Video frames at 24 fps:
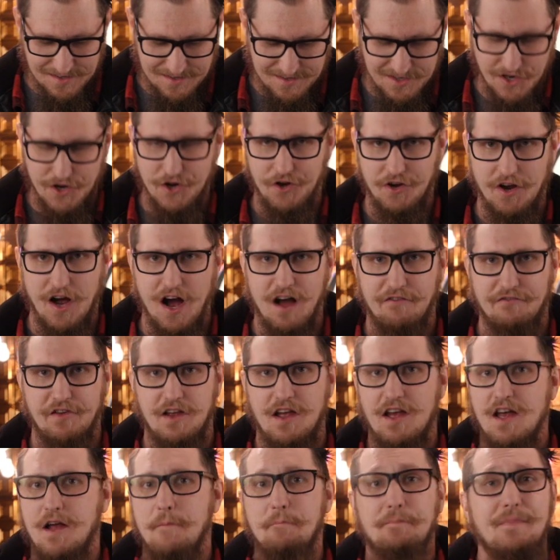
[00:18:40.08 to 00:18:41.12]
your coffee.
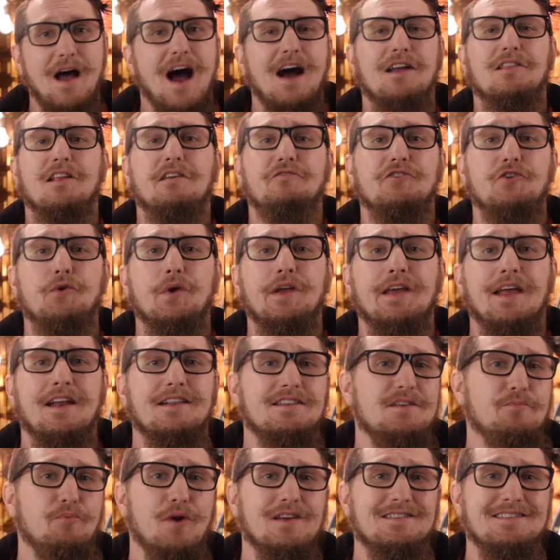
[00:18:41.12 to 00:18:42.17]
I love doing it.
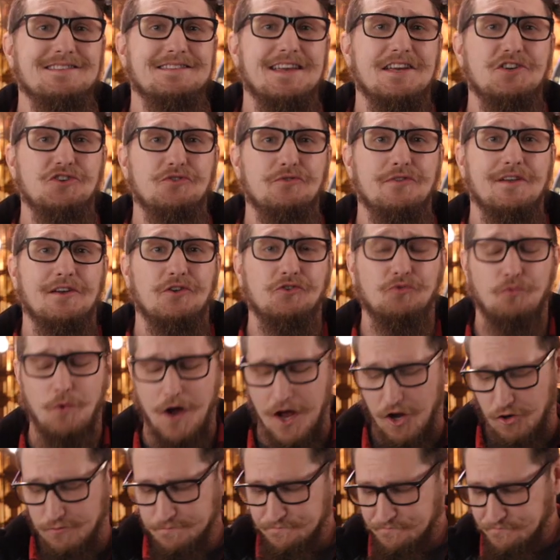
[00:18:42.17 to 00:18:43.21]
It's a presentation thing as
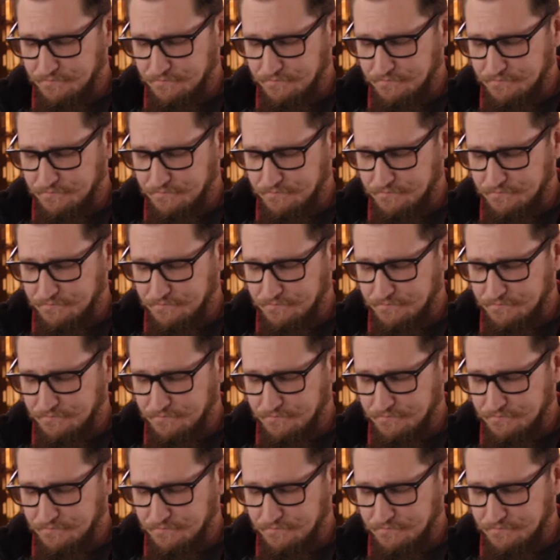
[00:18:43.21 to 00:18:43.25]
well.